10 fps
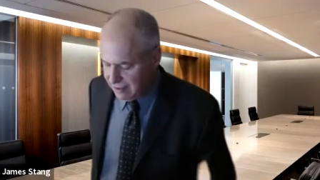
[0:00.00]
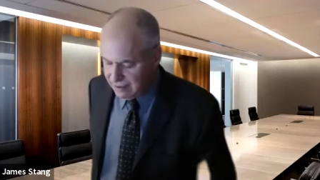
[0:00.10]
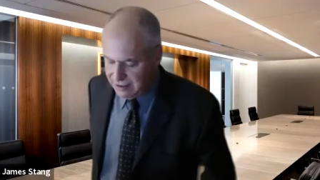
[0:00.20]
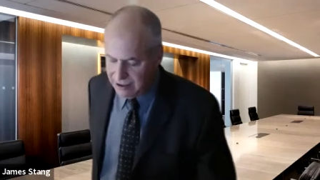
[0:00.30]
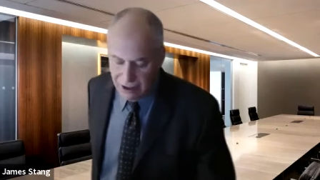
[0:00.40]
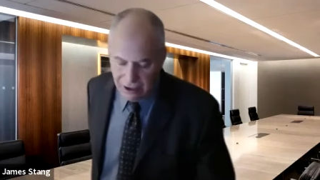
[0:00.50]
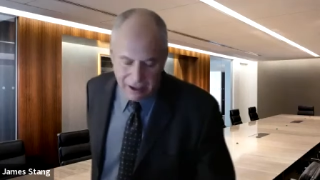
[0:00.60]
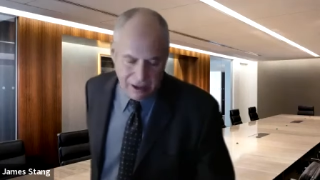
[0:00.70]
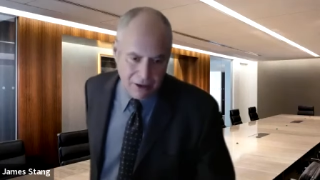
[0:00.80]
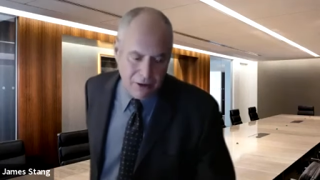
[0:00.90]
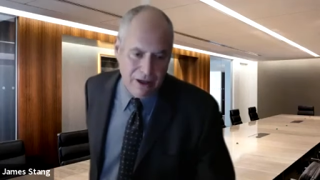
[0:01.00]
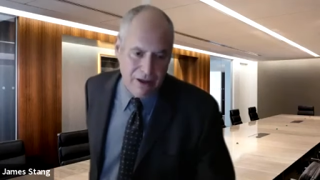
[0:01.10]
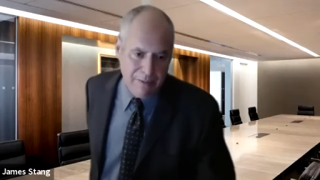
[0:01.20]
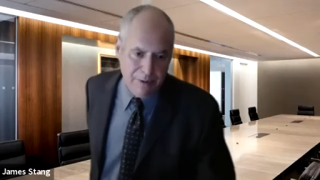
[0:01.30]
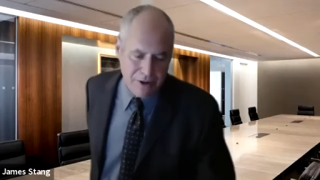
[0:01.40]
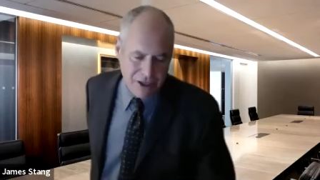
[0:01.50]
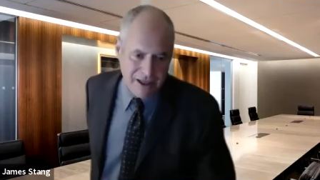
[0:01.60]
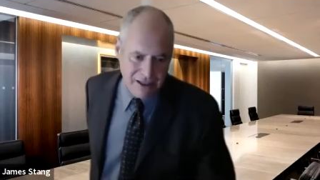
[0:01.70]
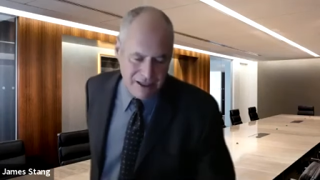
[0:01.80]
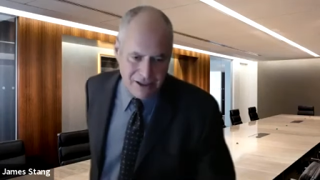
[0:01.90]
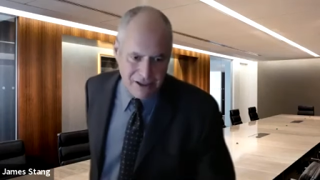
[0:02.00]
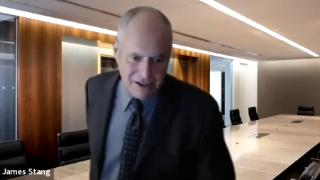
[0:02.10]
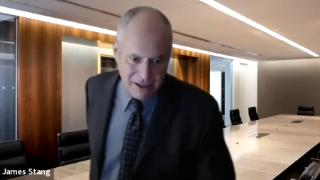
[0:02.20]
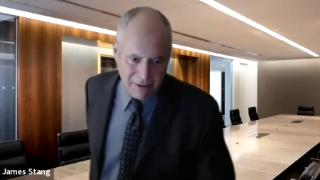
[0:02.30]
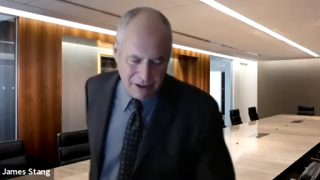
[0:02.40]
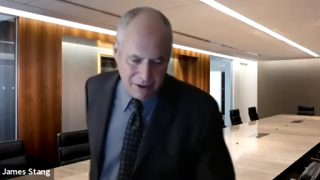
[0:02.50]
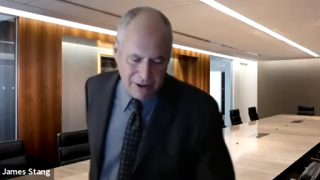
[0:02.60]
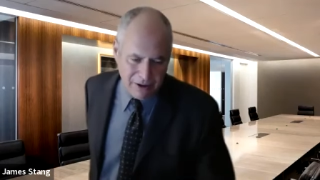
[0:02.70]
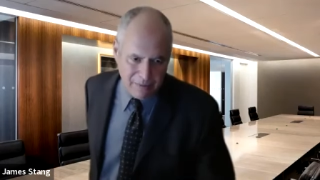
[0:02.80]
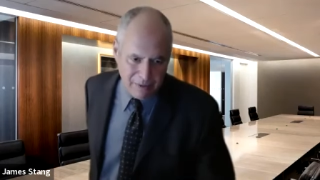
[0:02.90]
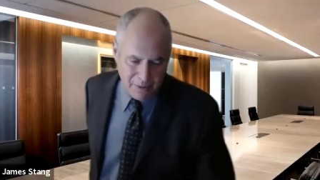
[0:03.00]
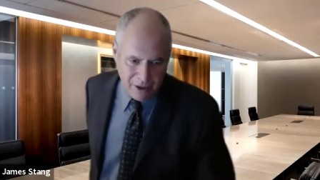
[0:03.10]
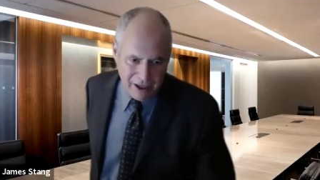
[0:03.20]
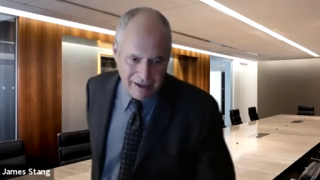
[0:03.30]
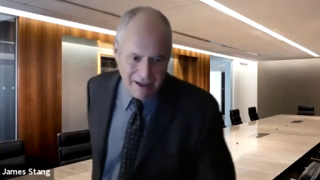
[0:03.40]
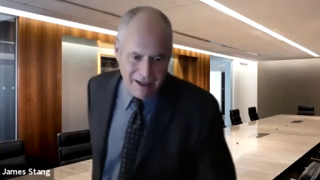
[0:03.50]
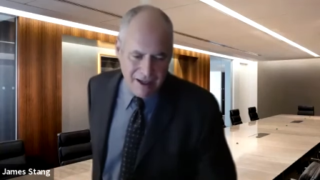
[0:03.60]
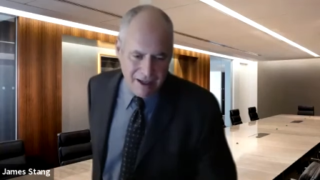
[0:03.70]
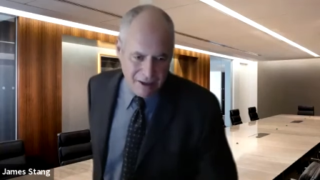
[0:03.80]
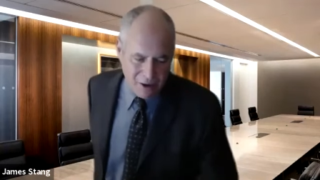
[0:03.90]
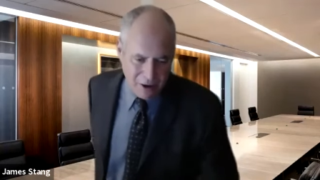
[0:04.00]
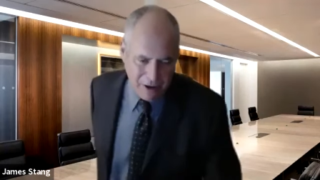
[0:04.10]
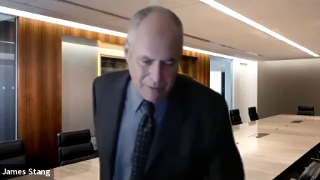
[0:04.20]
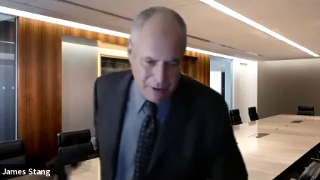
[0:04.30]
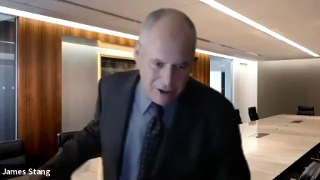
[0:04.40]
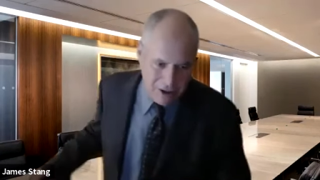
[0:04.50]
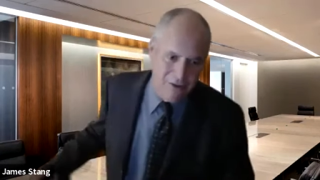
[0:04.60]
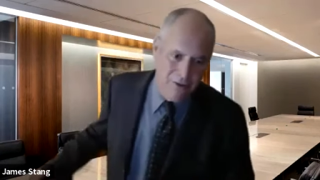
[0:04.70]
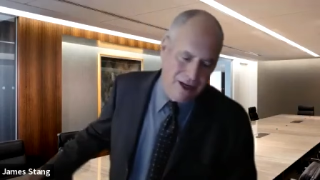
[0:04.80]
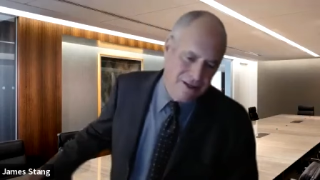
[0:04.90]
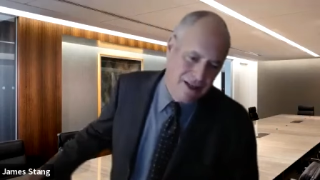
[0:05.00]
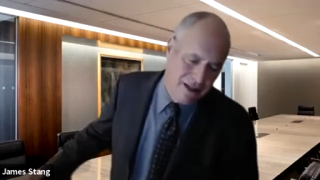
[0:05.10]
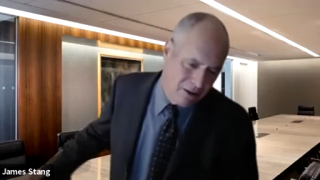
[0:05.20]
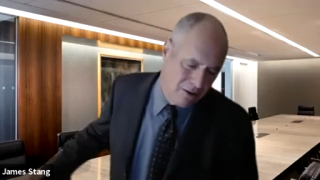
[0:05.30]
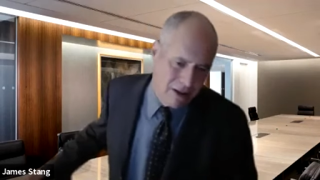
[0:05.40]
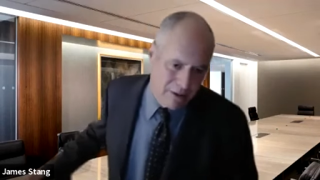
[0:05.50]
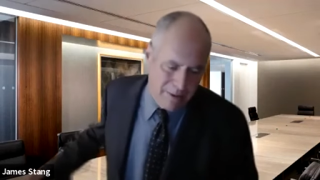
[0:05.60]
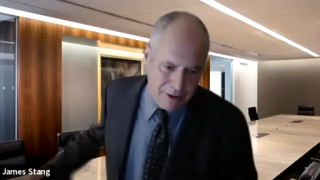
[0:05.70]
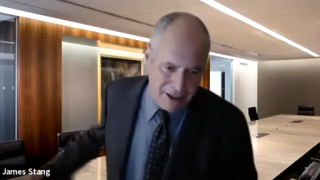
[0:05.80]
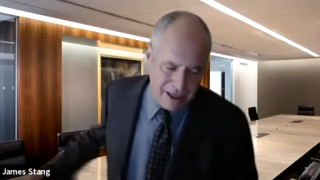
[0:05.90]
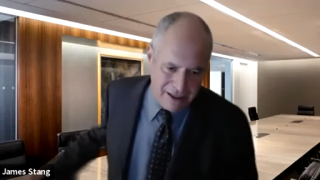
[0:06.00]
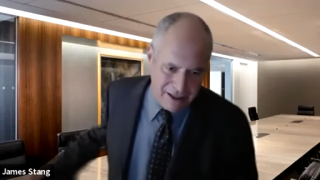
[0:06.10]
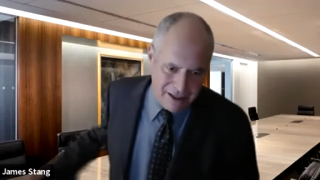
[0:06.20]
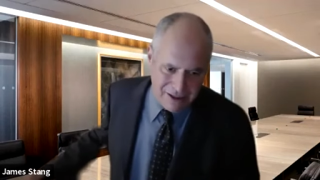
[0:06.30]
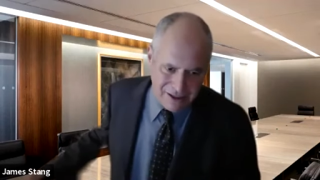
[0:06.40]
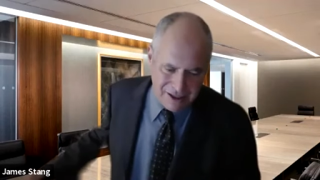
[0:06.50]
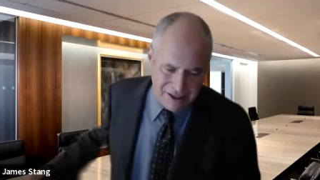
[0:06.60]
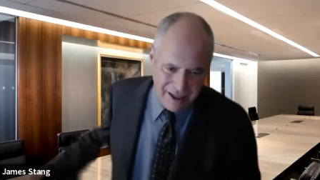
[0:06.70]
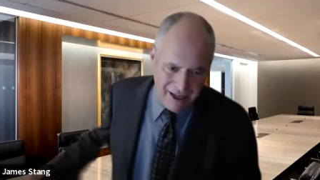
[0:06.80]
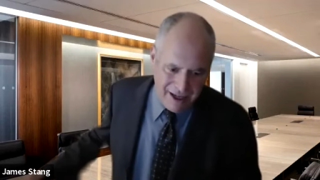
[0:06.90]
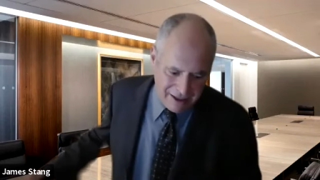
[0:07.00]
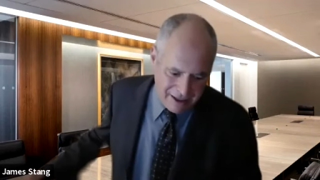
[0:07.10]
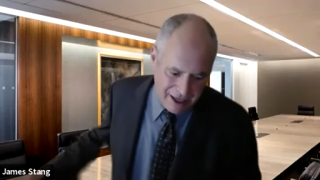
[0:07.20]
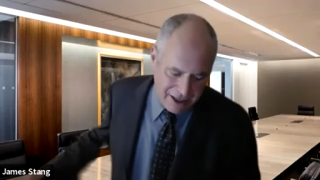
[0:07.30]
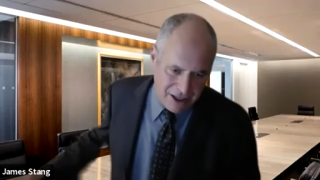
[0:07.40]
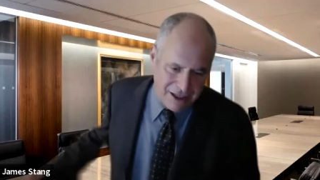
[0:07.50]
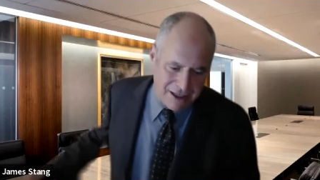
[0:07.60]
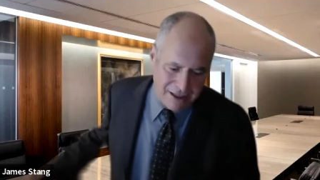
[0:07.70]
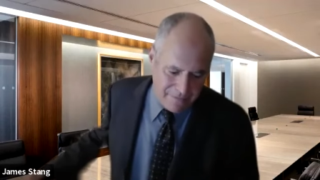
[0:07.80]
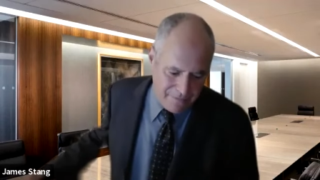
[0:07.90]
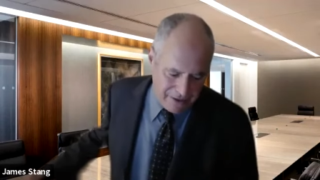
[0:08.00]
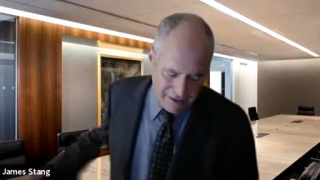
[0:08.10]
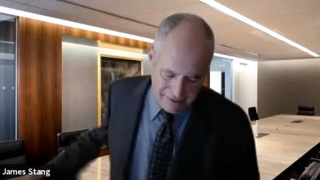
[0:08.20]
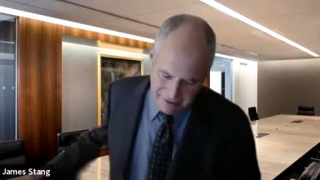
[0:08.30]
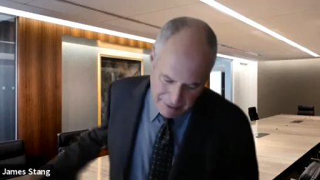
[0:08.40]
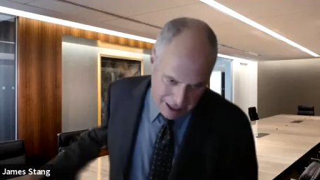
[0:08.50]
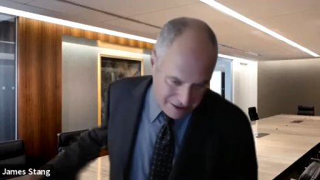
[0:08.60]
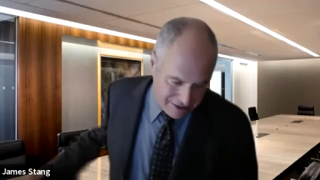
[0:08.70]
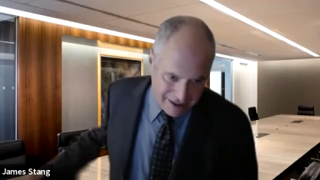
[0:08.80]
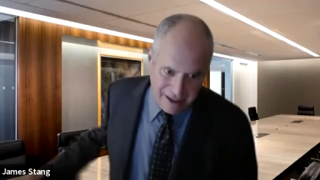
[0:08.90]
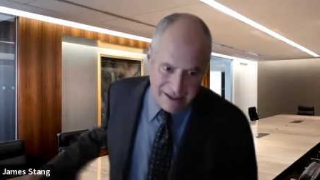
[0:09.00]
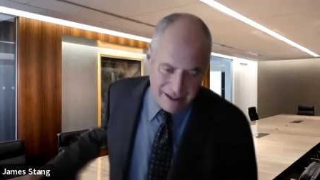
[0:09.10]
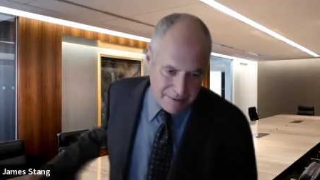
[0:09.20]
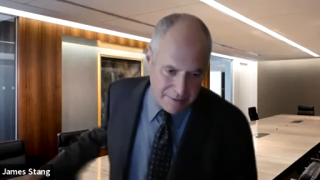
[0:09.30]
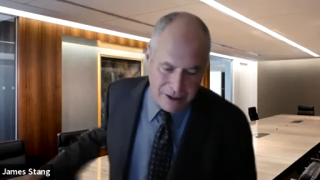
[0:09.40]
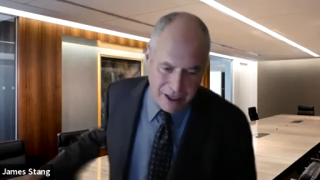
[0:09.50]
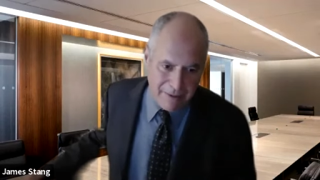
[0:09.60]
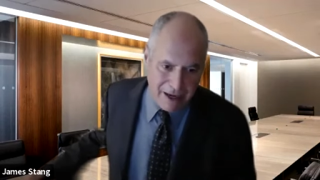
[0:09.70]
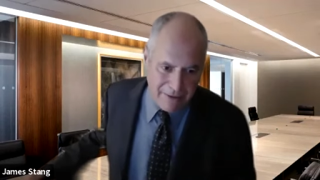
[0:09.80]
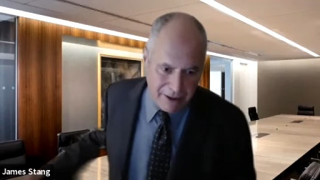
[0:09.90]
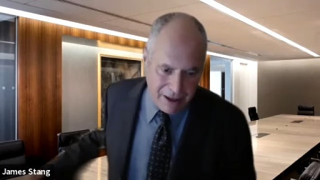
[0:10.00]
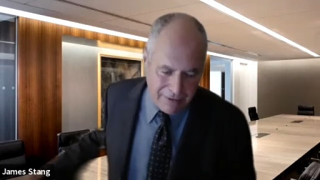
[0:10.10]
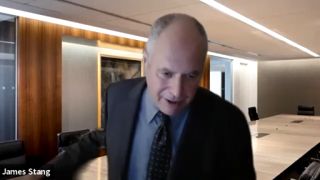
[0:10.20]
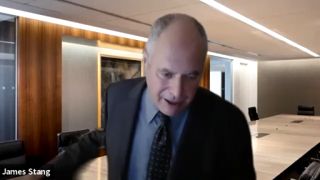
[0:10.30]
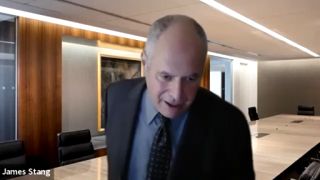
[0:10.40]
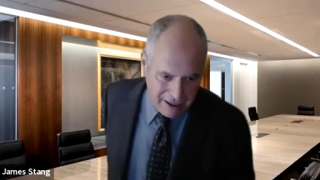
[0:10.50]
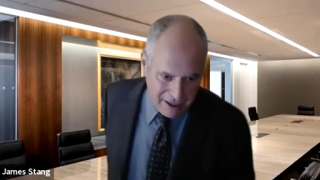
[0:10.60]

let's just call it a 33% contingency with lawyer number one. Lawyer number two wants a 33% contingency. Did I just spend 66% of my recovery?